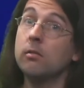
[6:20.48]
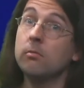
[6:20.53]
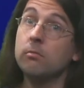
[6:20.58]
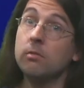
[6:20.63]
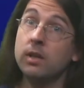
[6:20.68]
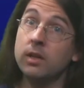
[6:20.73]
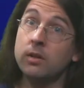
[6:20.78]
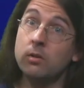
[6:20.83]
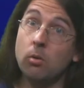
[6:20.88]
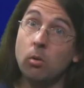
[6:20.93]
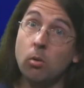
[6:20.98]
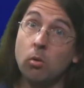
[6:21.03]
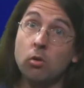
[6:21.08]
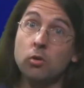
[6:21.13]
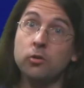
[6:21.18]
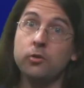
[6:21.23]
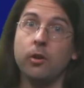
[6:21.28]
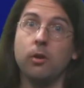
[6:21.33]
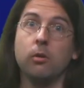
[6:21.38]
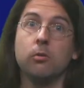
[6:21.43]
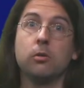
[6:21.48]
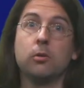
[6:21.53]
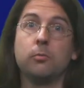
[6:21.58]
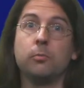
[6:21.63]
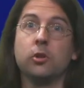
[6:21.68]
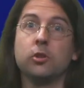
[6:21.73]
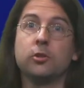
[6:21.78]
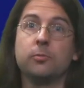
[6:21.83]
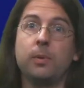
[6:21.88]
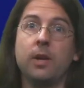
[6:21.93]
We can also
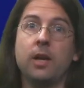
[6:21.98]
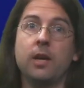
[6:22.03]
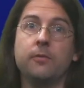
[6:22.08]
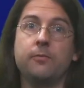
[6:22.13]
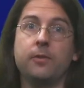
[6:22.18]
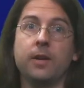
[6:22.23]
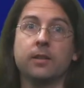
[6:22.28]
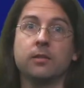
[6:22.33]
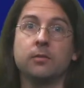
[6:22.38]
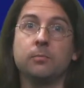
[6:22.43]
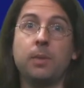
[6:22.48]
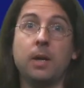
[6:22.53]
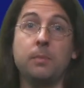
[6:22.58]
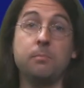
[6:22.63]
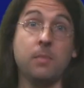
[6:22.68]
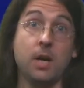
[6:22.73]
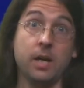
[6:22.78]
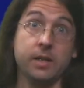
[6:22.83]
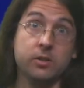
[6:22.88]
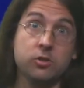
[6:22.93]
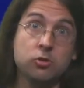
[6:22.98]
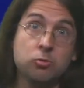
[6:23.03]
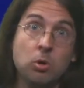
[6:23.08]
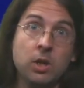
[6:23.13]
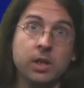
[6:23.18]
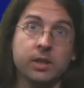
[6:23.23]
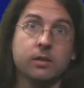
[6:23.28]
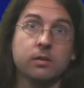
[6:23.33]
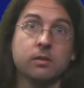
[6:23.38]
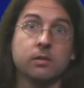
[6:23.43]
multiply a vector by minus
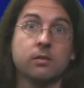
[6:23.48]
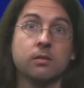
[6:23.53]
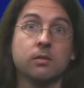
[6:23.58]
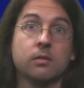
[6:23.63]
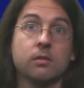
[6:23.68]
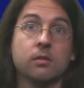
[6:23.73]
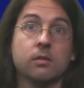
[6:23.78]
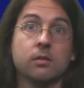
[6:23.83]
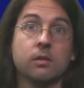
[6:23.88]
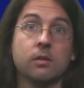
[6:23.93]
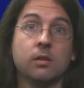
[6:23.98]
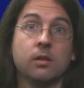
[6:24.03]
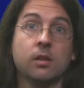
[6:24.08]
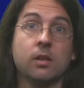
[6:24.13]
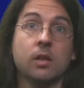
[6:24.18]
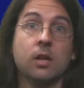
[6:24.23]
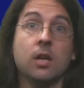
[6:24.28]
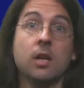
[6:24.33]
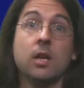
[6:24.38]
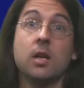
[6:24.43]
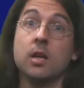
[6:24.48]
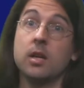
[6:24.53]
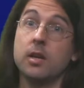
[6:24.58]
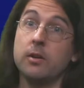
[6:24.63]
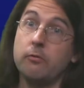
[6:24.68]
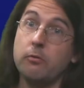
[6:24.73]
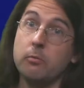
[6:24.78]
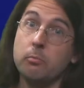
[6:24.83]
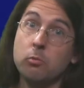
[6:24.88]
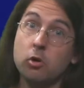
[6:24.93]
1.
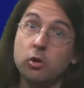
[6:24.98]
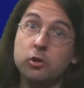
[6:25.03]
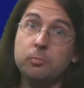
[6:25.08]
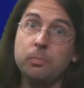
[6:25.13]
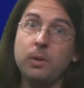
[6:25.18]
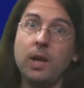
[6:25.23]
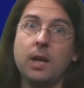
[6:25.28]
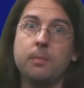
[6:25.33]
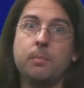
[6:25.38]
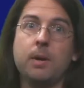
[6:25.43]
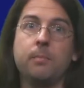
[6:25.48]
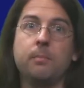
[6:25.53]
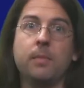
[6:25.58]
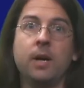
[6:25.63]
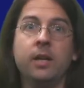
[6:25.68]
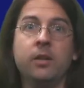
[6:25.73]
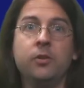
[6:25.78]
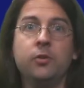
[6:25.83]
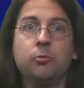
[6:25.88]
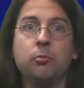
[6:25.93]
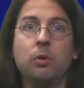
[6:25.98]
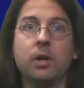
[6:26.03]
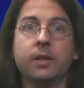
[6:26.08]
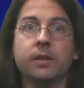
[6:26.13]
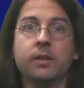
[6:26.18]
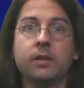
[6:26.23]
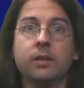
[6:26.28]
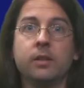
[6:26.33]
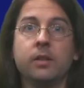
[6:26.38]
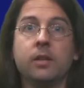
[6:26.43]
If we multiply by minus
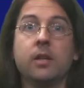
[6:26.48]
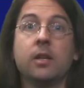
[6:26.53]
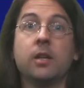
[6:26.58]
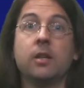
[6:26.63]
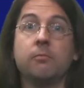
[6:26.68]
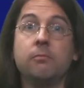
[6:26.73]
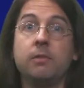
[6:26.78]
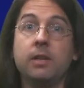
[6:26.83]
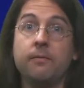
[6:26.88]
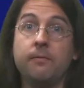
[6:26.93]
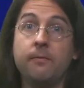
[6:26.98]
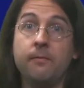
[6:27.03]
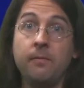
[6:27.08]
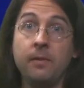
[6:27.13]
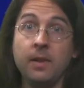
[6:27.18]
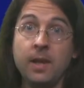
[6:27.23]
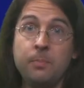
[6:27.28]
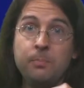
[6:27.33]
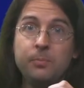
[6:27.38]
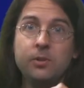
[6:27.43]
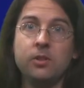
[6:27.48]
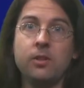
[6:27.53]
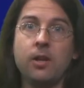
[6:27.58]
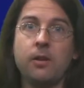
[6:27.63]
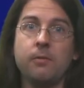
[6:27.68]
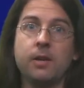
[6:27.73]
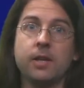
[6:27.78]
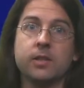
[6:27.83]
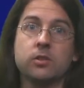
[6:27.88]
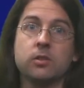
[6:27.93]
1, flip the
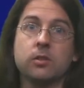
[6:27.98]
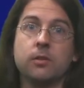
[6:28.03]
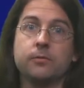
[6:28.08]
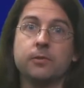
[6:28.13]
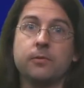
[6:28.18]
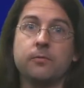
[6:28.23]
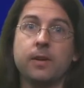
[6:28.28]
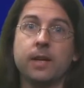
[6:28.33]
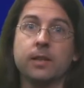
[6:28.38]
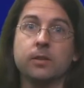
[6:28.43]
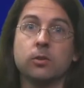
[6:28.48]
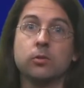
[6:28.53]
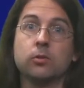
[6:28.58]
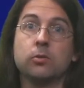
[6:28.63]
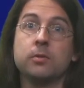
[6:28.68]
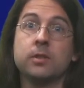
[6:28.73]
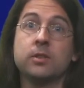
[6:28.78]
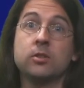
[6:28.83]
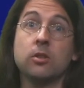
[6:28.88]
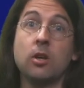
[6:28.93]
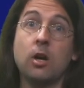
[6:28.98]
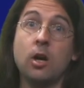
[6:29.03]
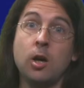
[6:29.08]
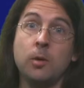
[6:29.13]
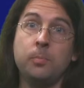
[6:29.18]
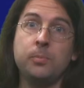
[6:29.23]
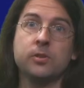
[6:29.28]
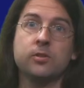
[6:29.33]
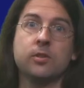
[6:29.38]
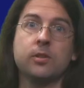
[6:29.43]
direction of the vector to its
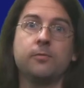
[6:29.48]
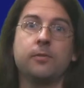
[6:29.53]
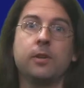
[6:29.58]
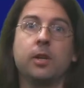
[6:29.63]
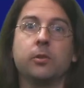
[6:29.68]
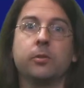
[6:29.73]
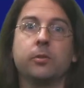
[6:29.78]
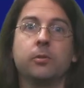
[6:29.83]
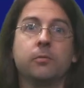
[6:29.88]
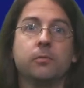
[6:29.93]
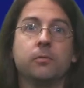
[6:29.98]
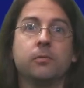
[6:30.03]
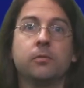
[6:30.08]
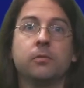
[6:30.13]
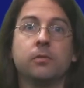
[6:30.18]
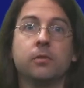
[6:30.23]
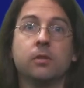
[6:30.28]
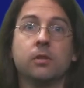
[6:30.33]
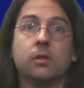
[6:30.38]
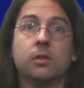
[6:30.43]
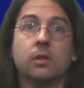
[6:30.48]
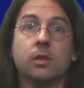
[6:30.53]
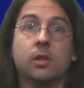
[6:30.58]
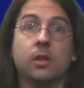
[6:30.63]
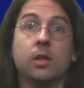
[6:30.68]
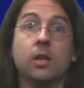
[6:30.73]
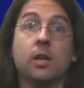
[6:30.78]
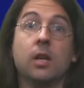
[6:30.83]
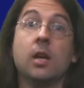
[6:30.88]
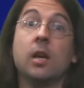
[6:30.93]
opposite value.
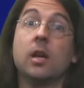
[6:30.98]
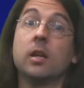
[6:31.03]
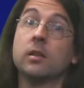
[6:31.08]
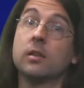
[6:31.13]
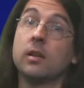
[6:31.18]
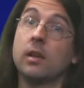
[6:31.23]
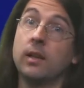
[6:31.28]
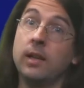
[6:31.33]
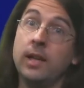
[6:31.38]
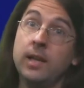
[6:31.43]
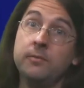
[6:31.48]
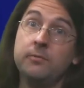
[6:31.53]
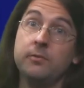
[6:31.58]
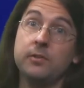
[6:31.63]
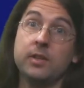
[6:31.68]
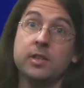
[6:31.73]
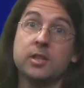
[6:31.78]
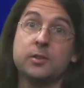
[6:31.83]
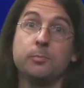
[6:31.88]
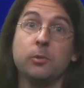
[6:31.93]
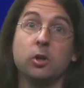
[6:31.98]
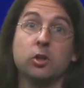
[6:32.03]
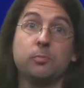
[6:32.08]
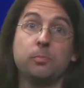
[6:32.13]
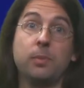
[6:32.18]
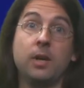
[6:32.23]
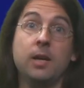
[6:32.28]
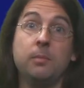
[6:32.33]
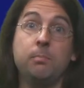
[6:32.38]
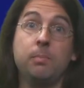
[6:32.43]
The length is
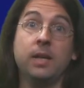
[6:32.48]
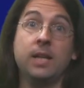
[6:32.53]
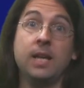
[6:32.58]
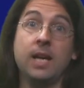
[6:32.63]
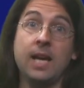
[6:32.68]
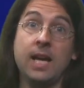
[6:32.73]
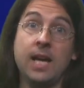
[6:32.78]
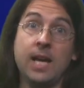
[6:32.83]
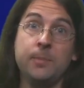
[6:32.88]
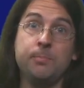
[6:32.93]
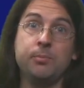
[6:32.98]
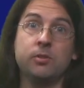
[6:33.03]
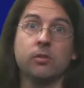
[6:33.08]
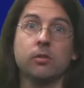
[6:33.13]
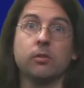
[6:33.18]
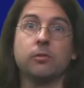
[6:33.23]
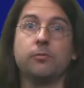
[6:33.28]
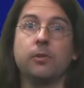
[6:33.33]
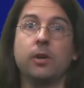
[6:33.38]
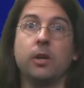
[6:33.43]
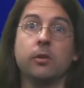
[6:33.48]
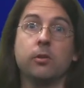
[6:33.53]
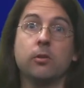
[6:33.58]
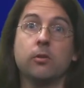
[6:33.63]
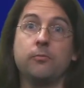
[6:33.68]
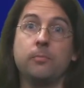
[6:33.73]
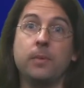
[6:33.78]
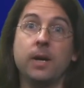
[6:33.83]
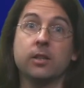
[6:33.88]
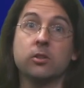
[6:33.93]
multiplied by the absolute value
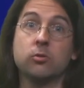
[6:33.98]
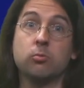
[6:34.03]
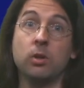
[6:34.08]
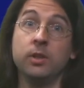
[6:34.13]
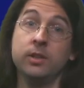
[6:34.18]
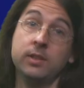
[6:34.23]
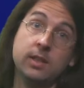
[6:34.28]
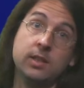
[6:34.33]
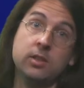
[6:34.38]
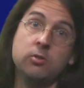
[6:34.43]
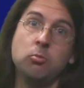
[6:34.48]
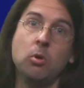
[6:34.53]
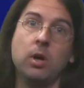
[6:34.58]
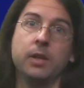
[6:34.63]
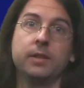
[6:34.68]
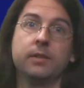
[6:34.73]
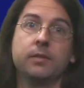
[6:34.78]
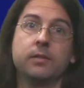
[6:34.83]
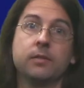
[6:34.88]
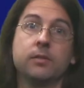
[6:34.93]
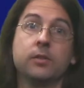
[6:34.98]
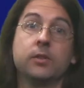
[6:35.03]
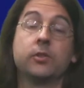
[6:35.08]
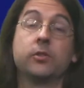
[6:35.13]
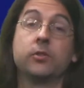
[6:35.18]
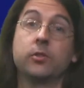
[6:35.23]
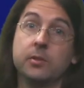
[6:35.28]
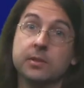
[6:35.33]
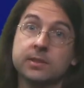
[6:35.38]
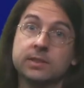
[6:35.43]
of minus 1, that is 1,
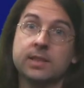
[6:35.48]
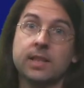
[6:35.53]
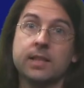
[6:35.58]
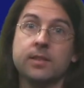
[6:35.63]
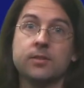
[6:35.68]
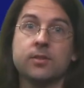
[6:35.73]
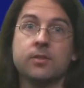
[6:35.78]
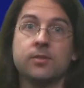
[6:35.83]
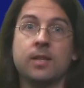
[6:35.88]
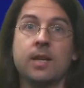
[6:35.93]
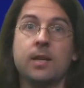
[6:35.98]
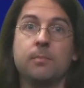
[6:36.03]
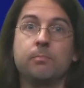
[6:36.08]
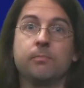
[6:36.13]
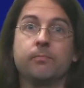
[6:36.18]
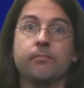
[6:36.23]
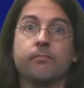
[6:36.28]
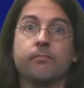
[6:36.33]
so it stays the same.